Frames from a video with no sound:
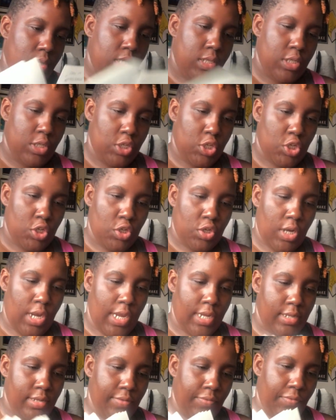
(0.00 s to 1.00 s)
to
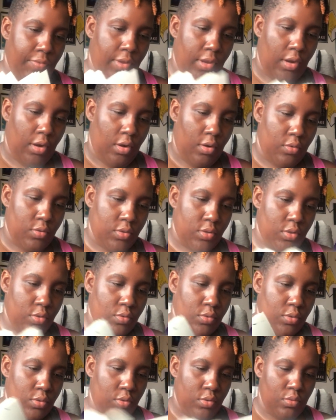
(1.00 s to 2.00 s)
try to figure out how
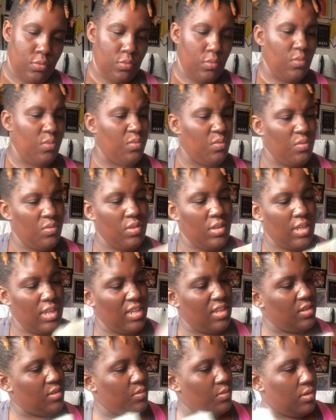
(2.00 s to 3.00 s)
to. Oh, look at the
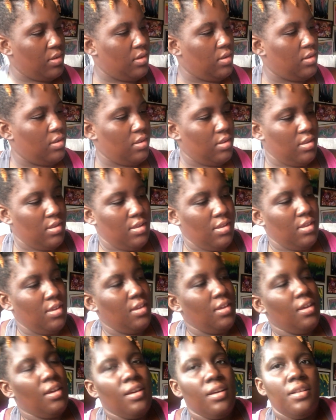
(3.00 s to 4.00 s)
next one.
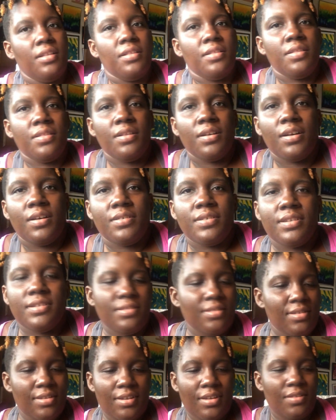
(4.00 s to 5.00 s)
Look
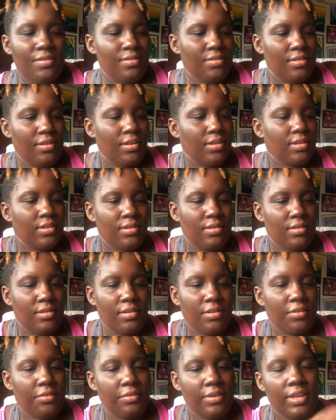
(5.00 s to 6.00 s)
how
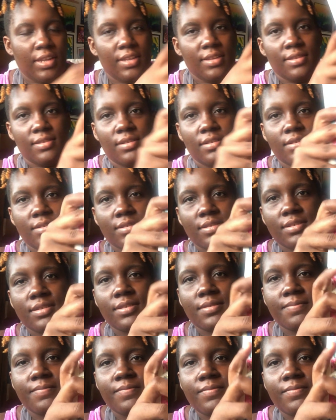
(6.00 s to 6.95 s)
not great this looks.